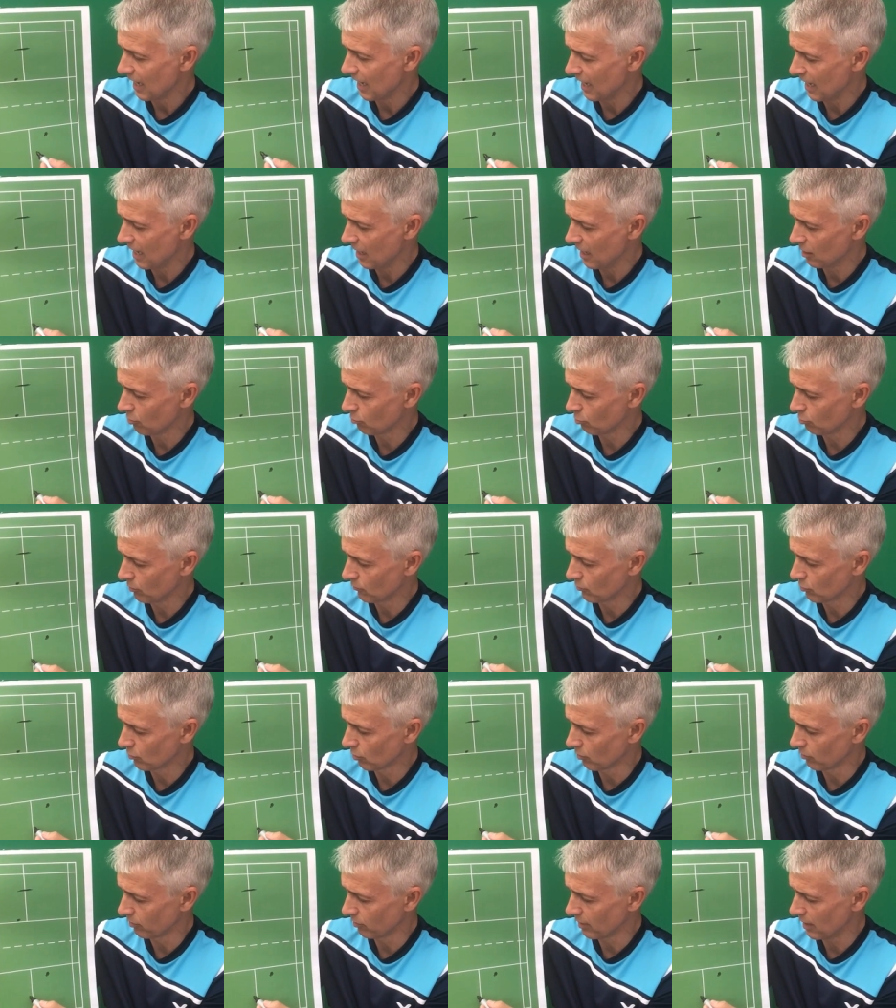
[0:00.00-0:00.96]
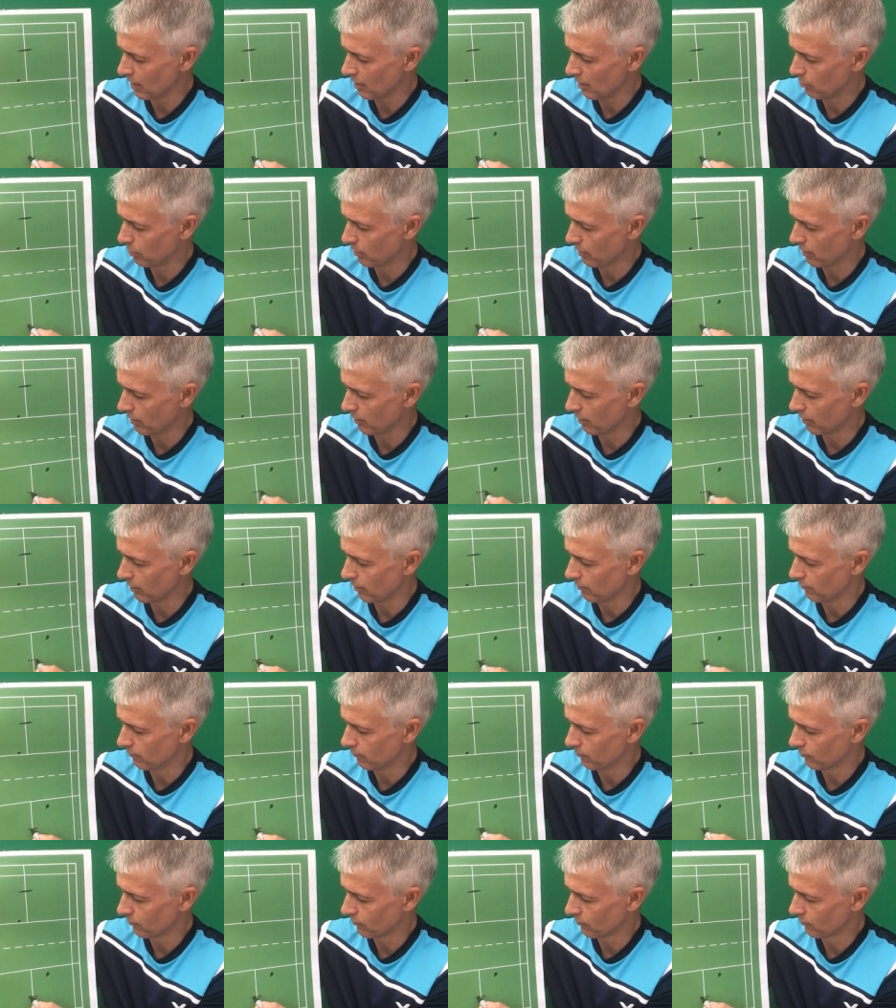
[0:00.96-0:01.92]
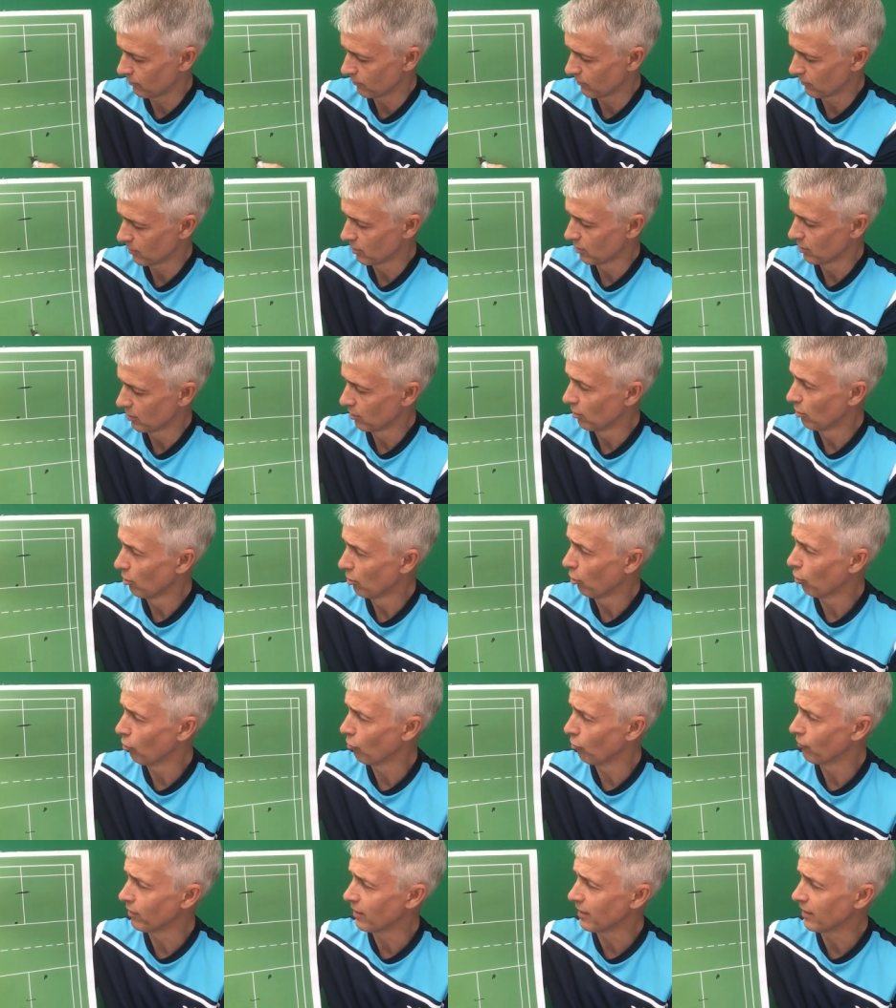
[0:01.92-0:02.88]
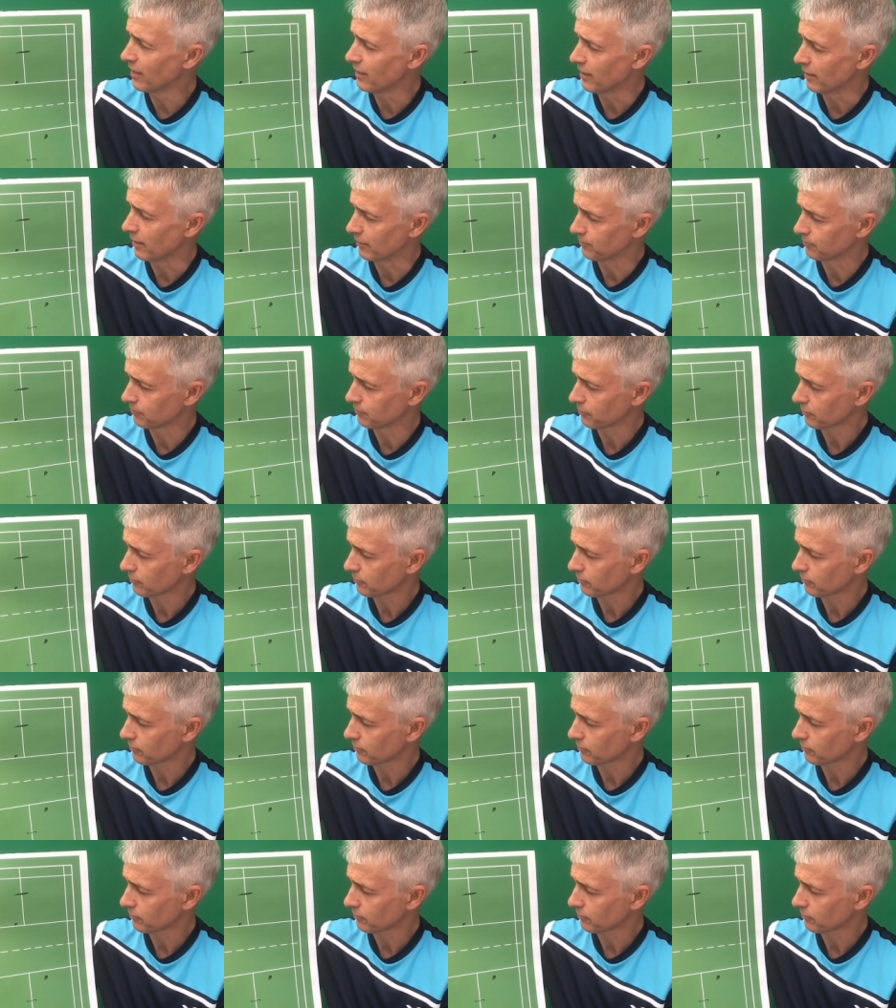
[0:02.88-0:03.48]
and we've got their partner over here.